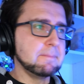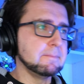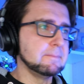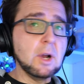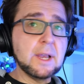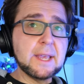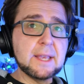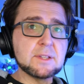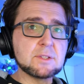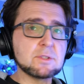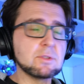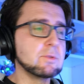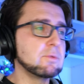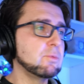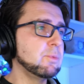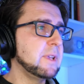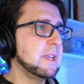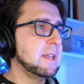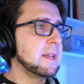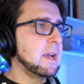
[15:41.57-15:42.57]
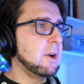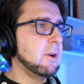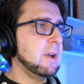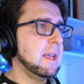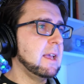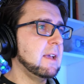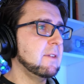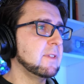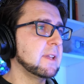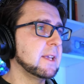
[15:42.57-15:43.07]
Okay, so we now
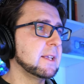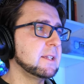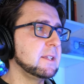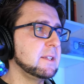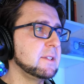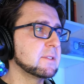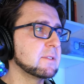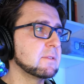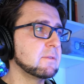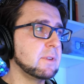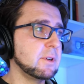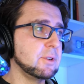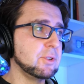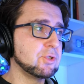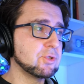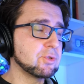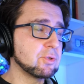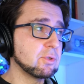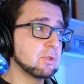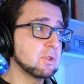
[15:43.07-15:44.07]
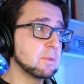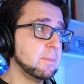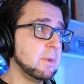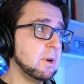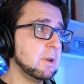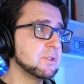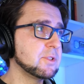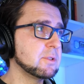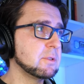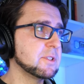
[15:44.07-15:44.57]
have like these very short
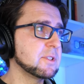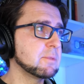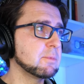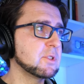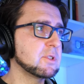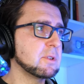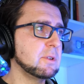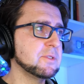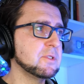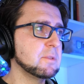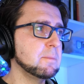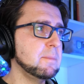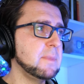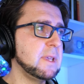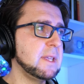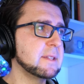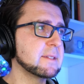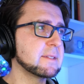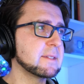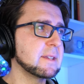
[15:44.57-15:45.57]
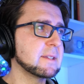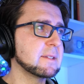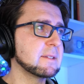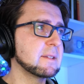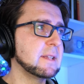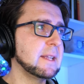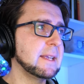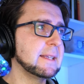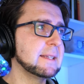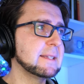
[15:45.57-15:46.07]
modules, which also means that
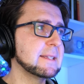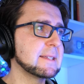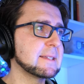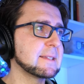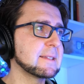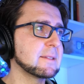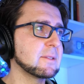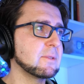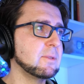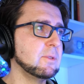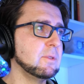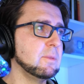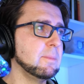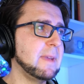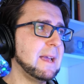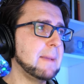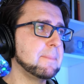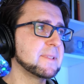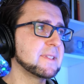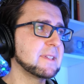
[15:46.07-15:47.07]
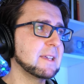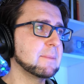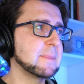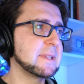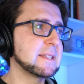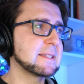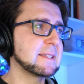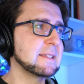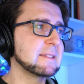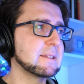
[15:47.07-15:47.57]
like this whole map
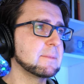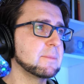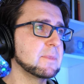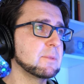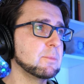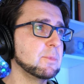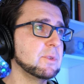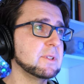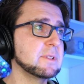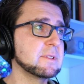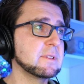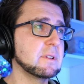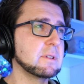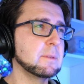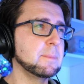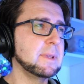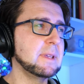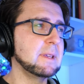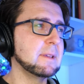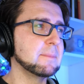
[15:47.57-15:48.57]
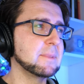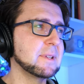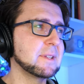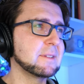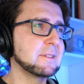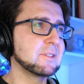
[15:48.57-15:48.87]
segment system is going to be a bit